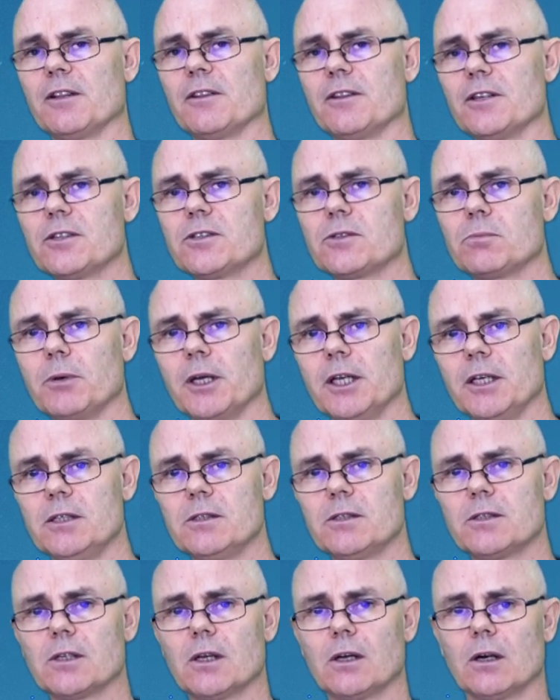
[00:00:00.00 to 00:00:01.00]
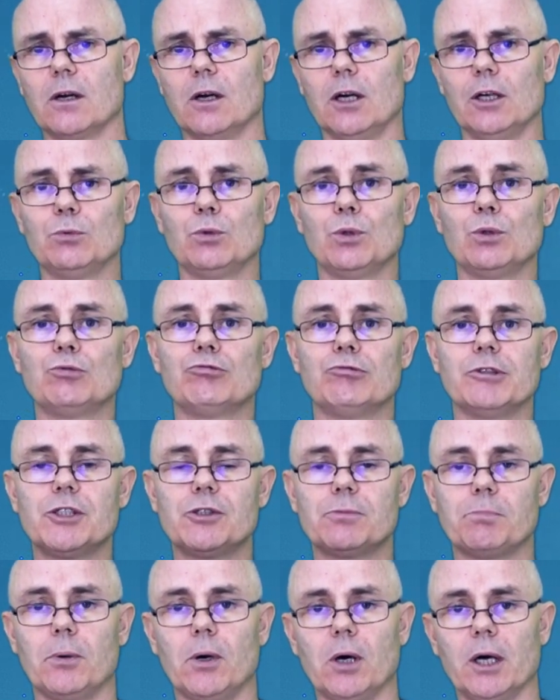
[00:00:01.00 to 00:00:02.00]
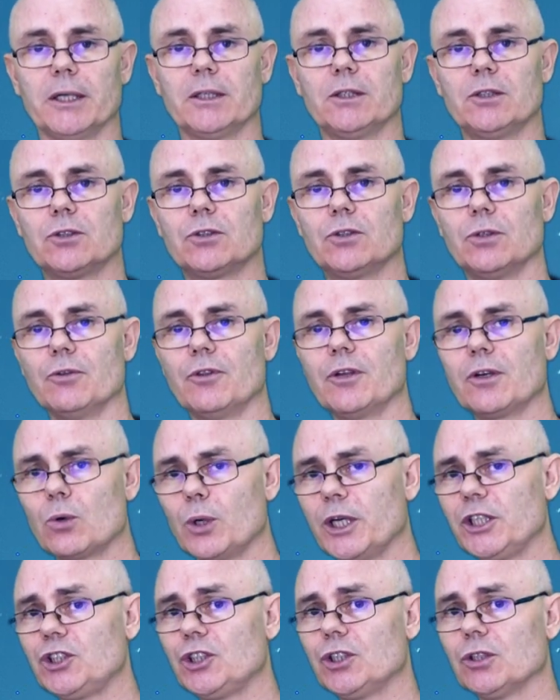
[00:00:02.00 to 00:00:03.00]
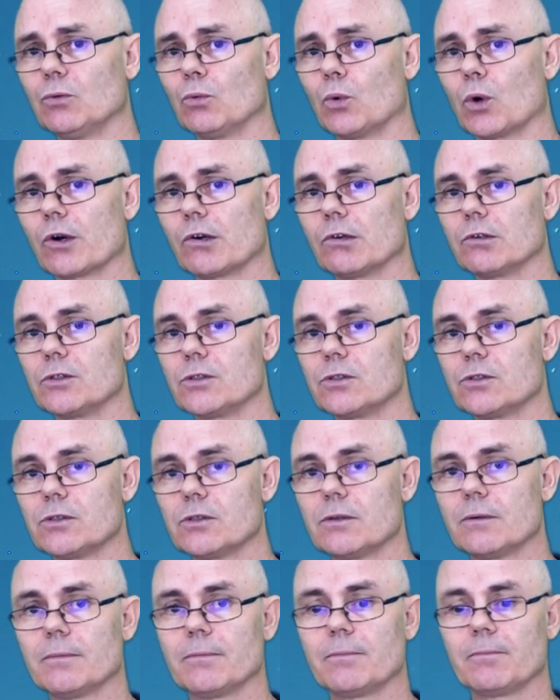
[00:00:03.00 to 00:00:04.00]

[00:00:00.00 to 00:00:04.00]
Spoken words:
This means I will respond to the question words.